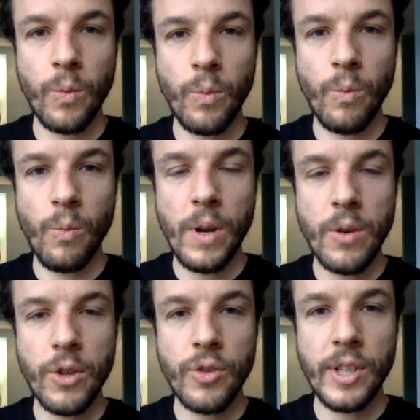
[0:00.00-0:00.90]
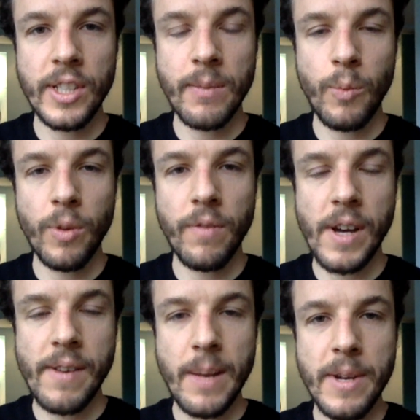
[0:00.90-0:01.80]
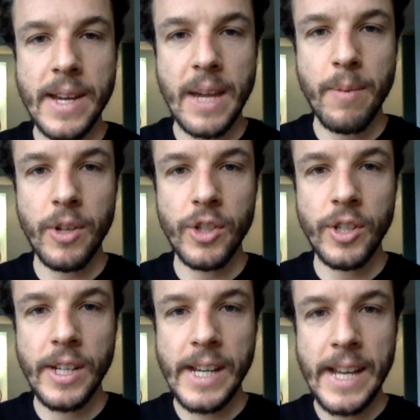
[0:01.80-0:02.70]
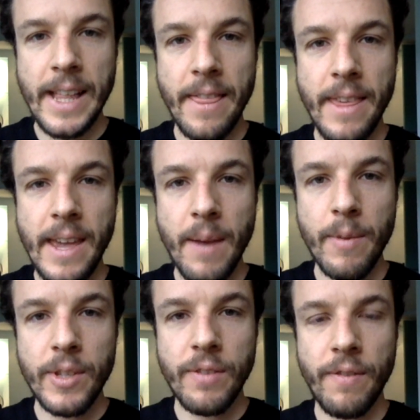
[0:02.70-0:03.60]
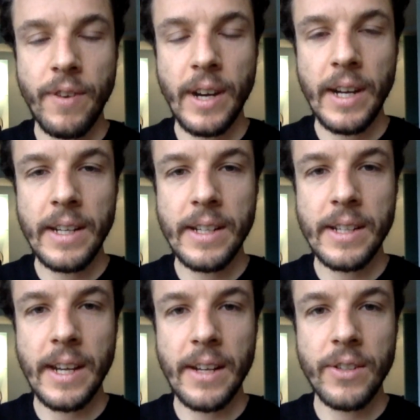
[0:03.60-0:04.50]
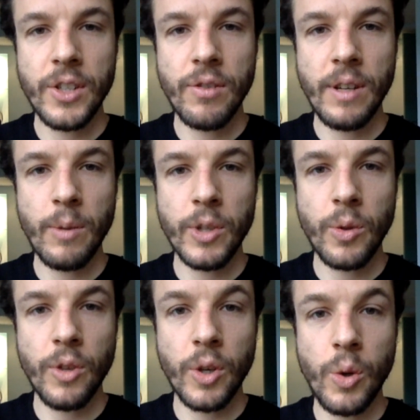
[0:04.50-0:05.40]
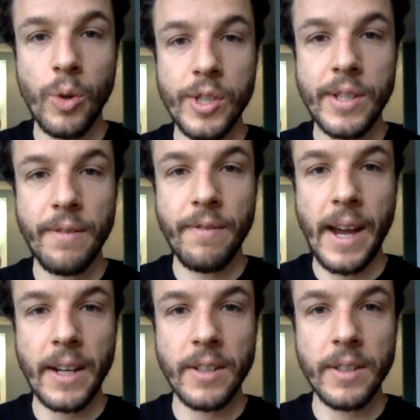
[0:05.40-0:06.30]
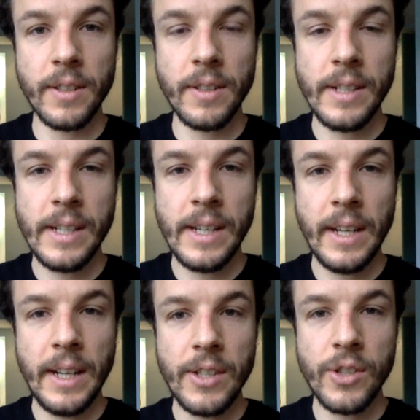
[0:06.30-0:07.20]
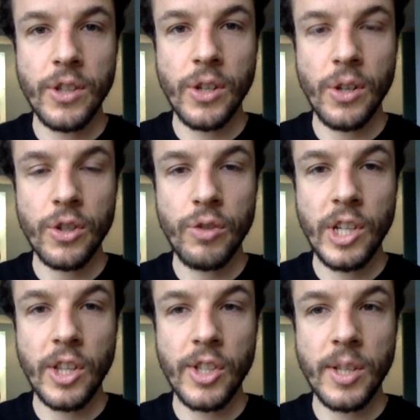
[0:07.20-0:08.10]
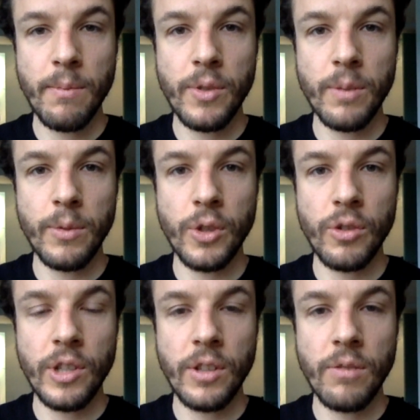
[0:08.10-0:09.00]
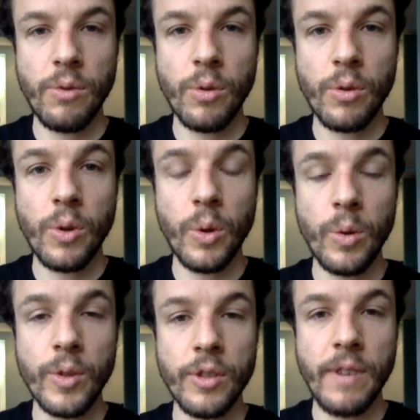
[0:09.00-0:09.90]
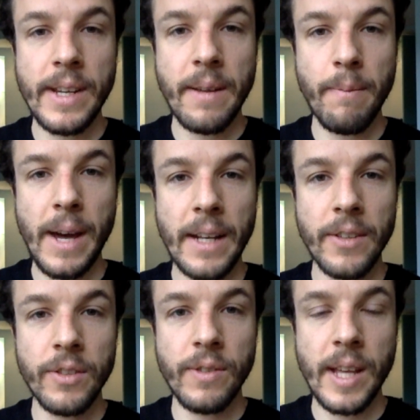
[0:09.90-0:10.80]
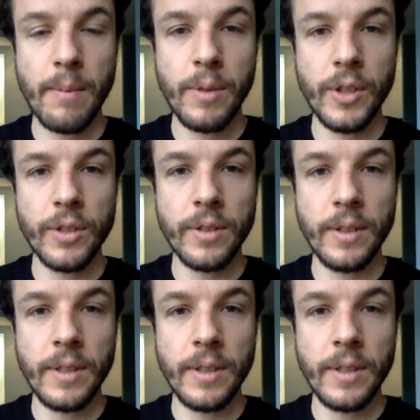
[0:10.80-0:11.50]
when you're treating someone with five element acupuncture, the aim is to find and to treat what's called the causative factor. So you're not just treating the symptoms, you're treating the root cause of any imbalance for that person.